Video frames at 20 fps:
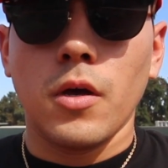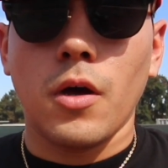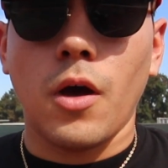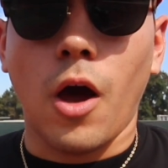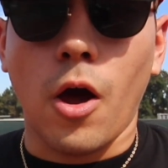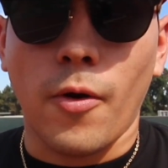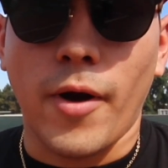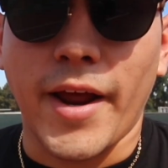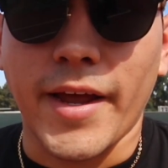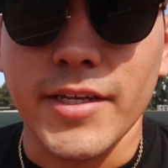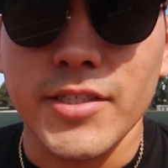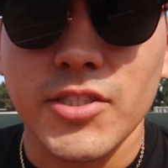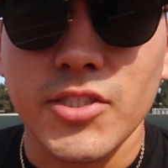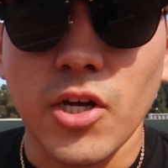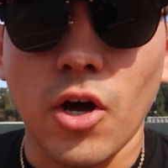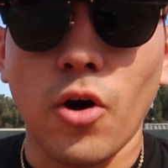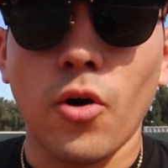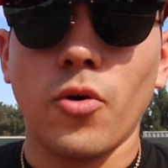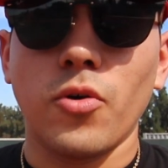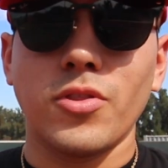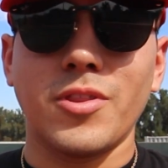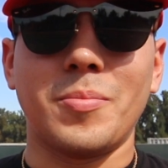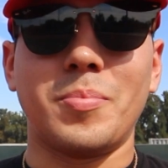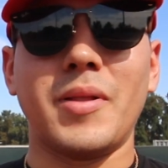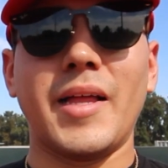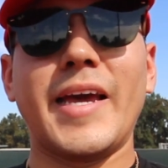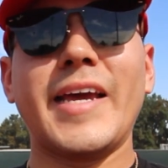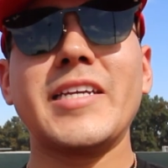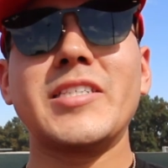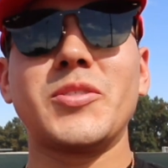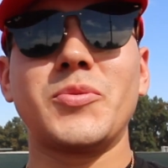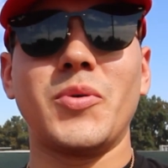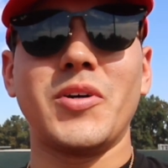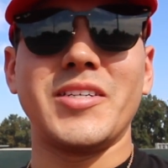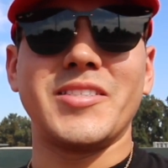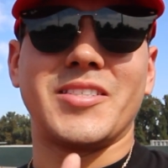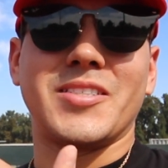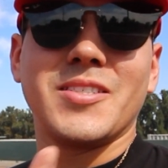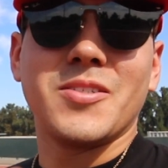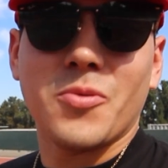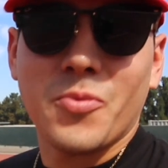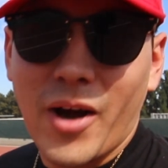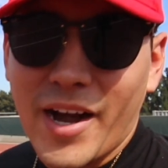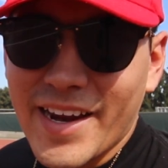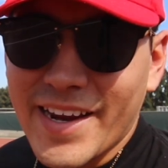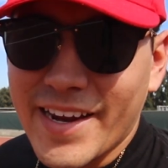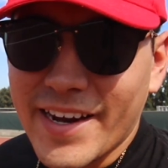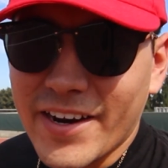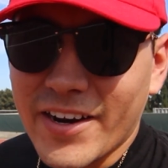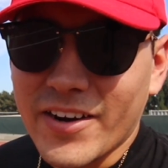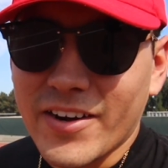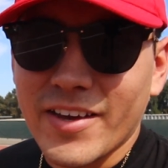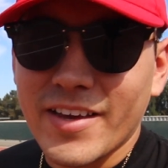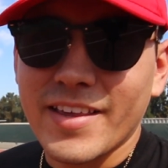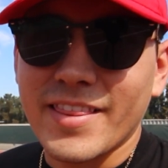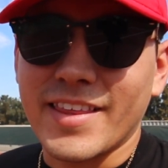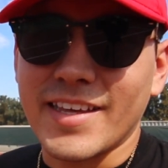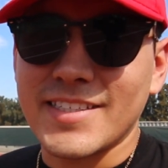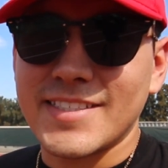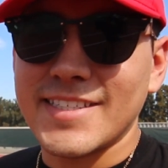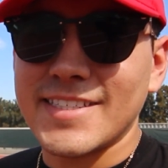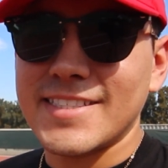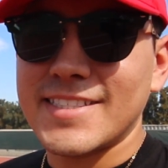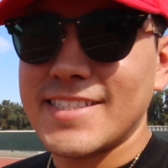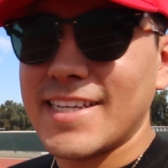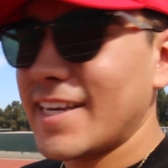All right, so the place was right here. This is